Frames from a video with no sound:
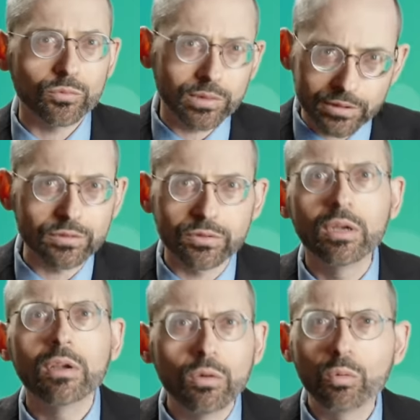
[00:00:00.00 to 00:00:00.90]
which is
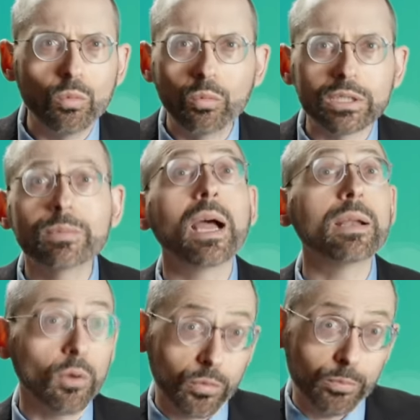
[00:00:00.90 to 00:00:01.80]
what's
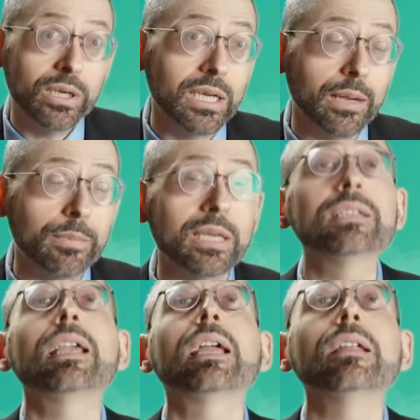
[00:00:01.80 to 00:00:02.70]
behind both
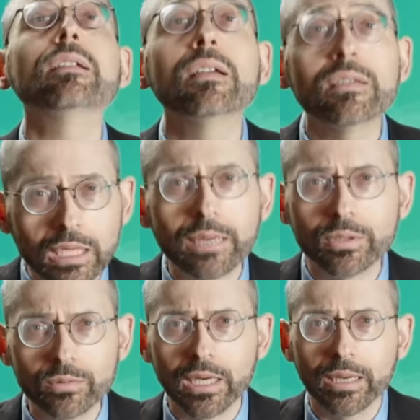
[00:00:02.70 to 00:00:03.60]
prediabetes and type
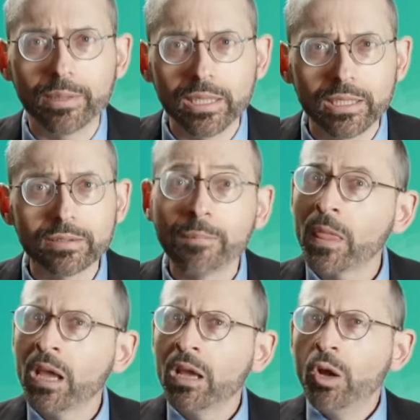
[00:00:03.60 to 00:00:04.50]
2 diabetes.
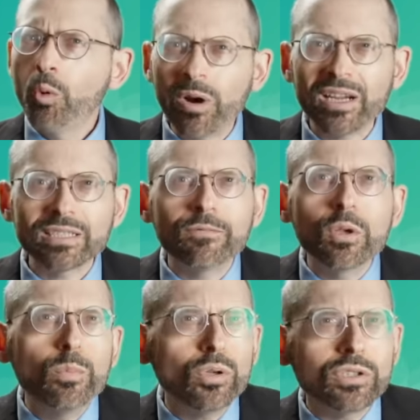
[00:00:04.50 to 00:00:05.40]
Whereas if
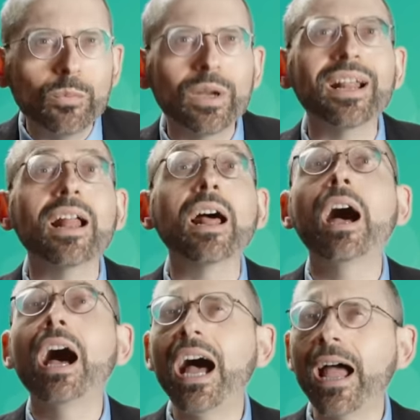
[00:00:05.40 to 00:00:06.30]
you put someone on a
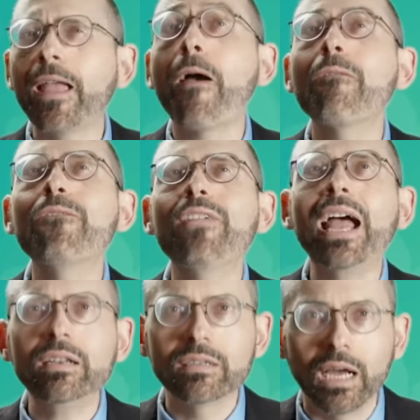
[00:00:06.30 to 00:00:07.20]
high
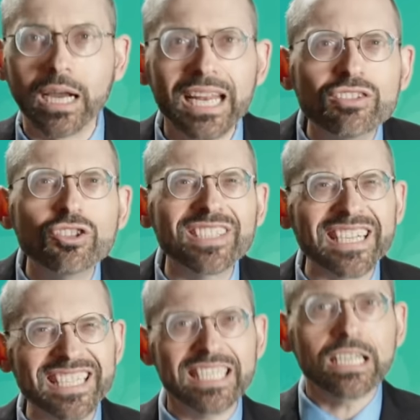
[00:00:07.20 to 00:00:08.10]
fat diet, in just
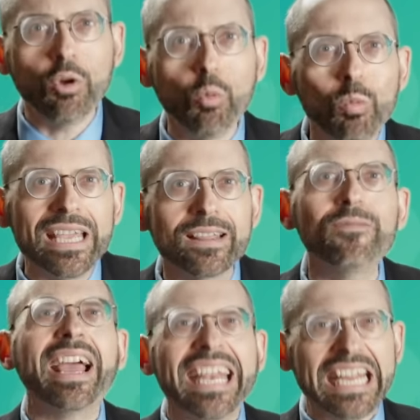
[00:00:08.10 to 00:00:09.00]
a single week, the
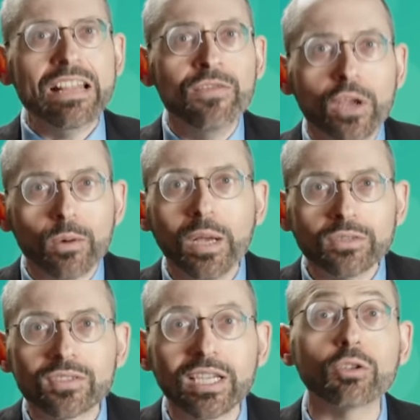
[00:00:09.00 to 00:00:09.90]
fat in their
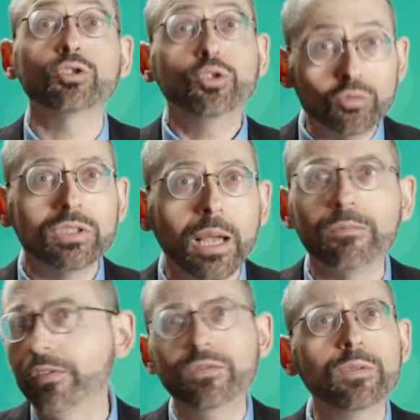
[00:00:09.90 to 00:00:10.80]
muscle cells shoots up
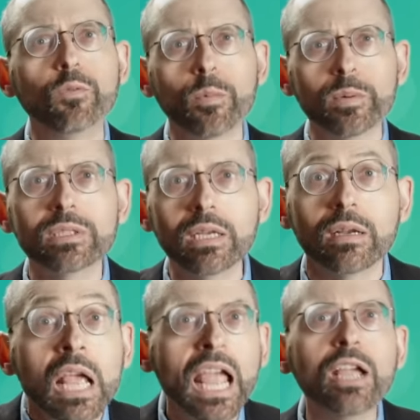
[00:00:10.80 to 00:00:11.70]

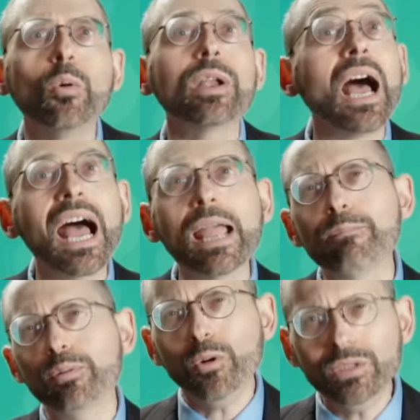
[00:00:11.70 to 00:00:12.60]
54%, and go on a high
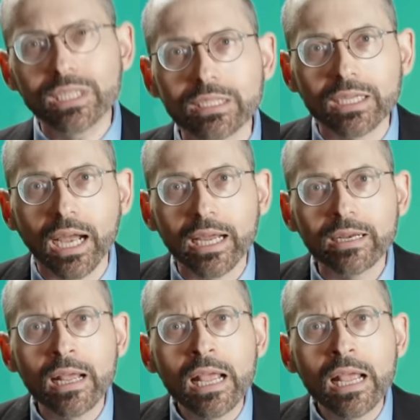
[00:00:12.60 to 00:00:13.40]
protein diet,